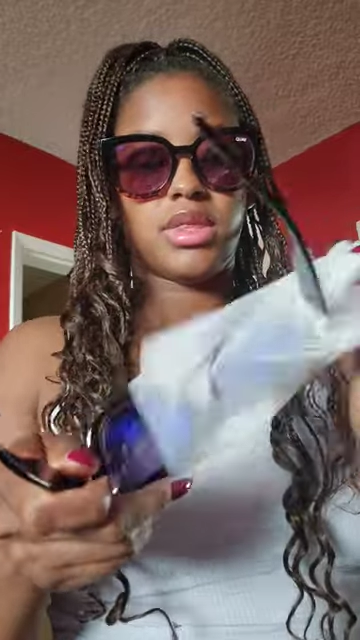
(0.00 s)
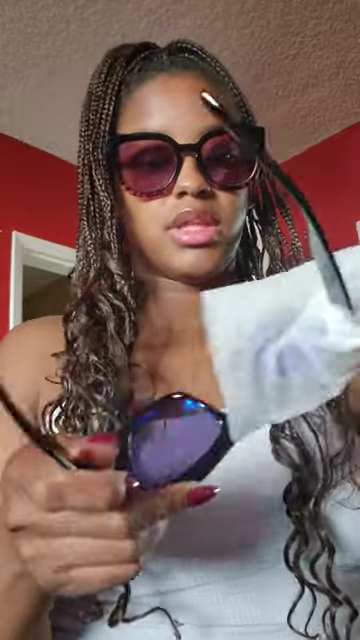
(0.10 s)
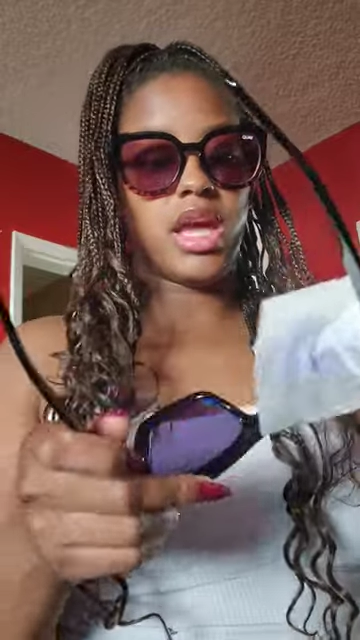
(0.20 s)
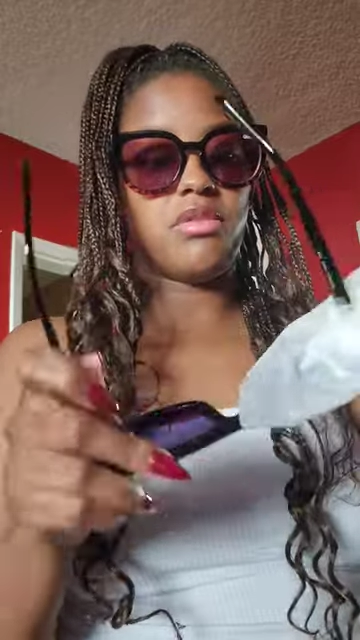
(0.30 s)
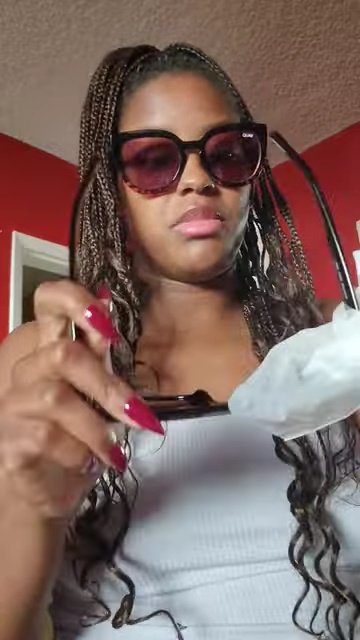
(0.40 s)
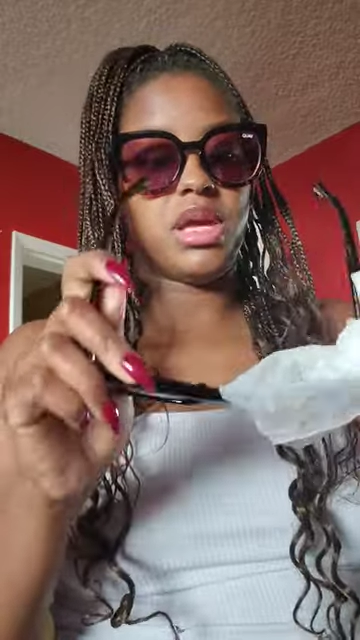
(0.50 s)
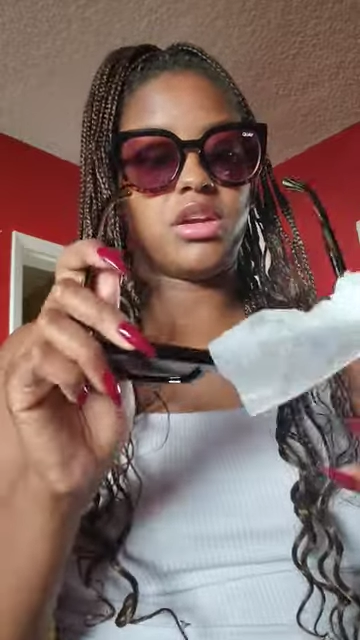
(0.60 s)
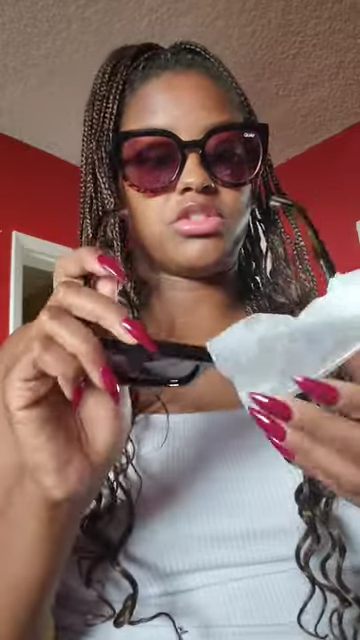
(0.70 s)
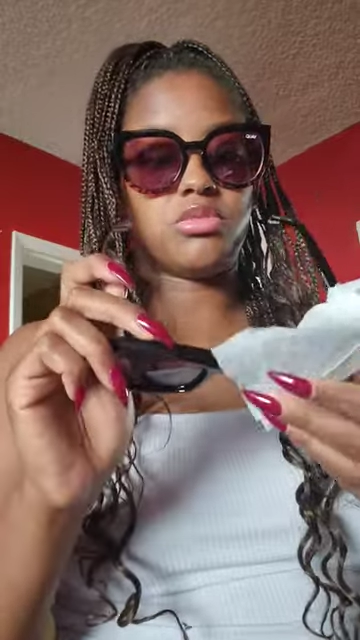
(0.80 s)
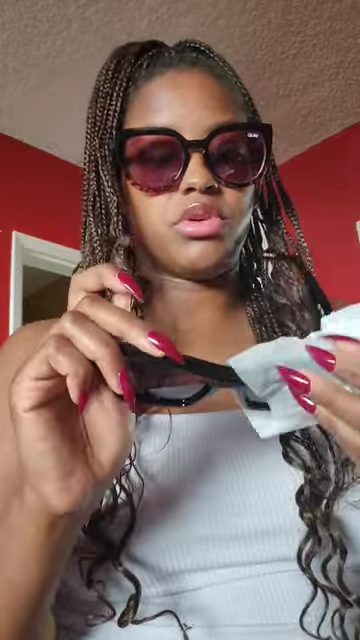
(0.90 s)
gave me
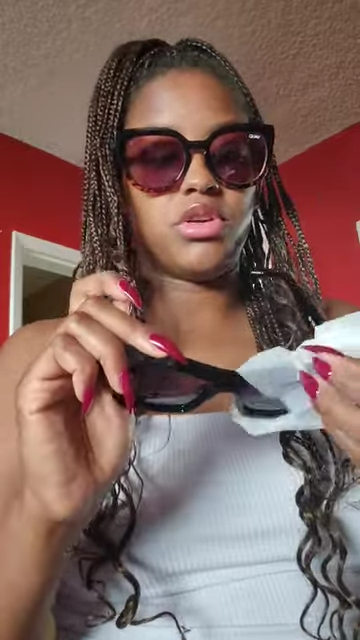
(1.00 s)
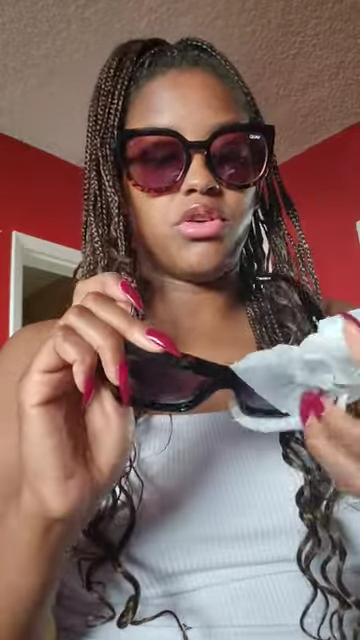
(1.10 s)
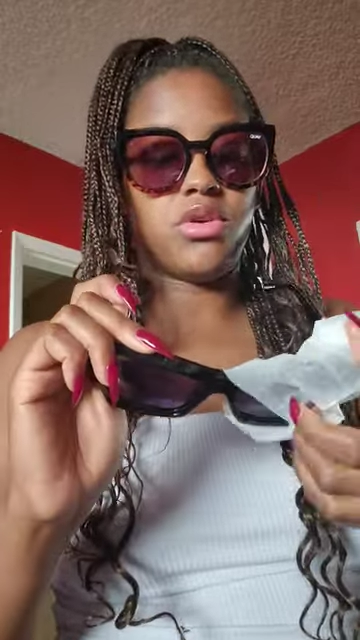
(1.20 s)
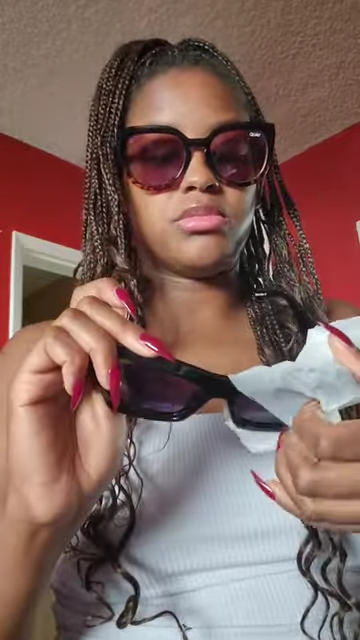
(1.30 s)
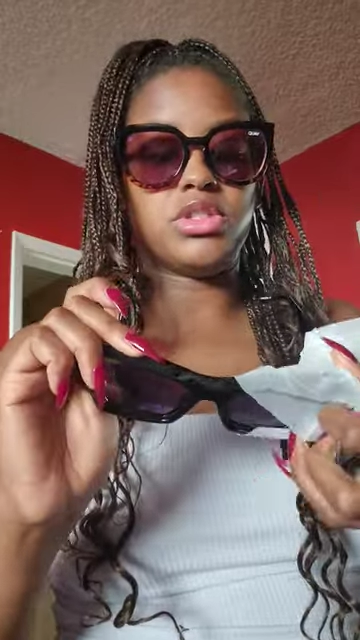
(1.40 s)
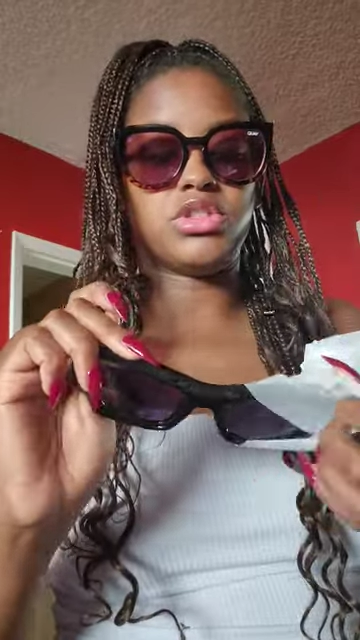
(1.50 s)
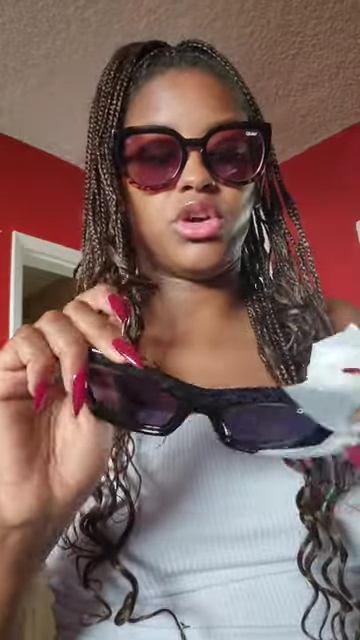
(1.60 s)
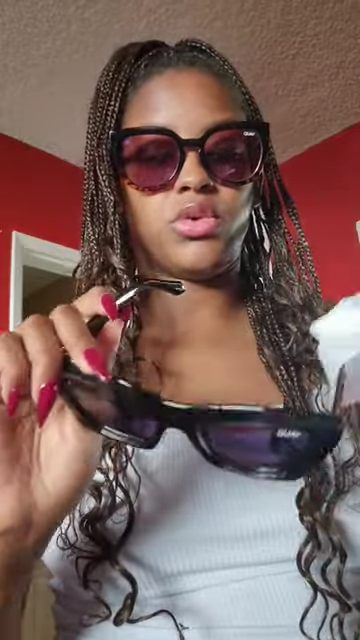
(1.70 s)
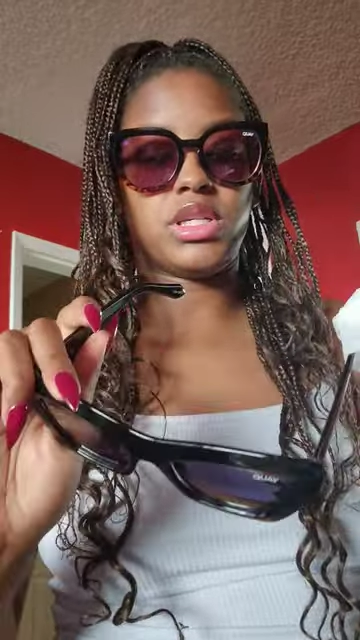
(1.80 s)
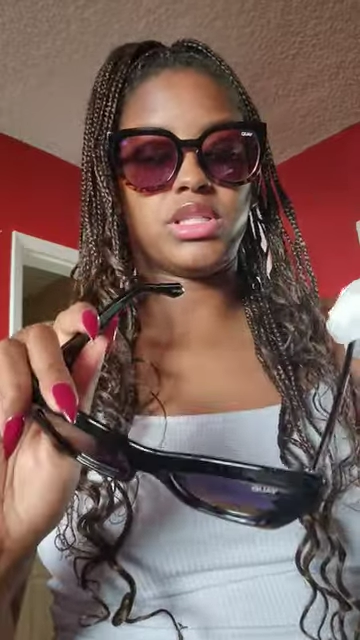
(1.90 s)
extra Oh, I'm
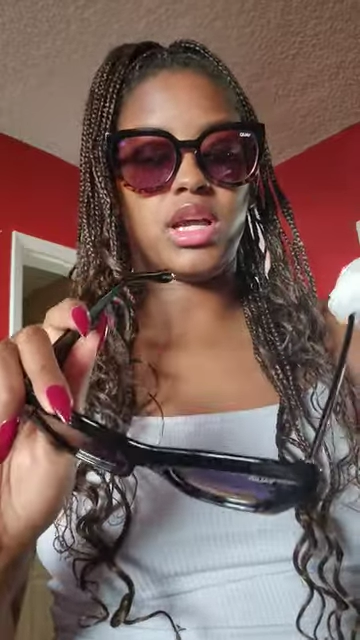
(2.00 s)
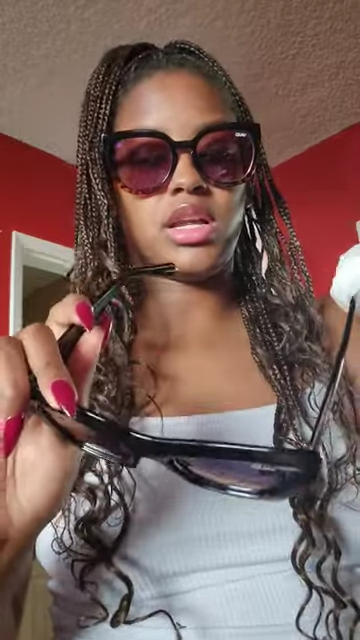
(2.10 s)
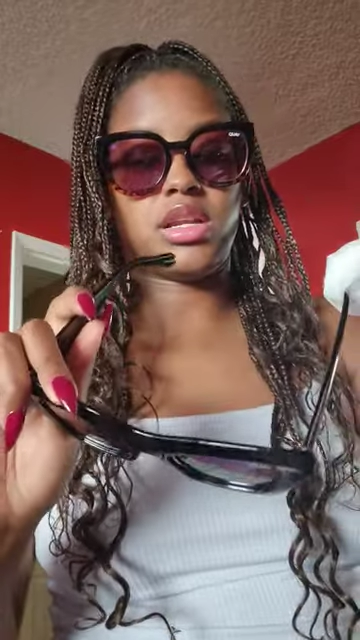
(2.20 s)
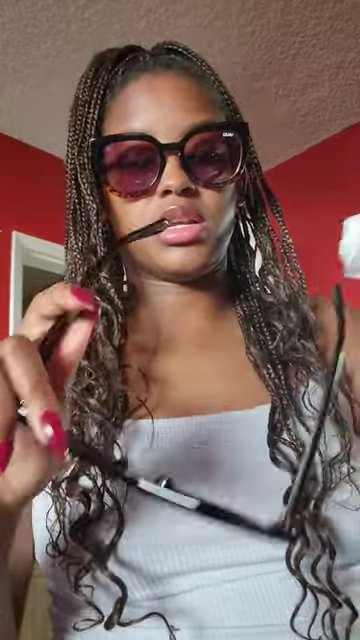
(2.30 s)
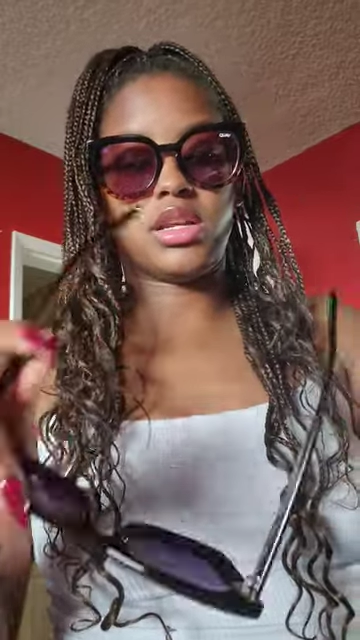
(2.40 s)
so excited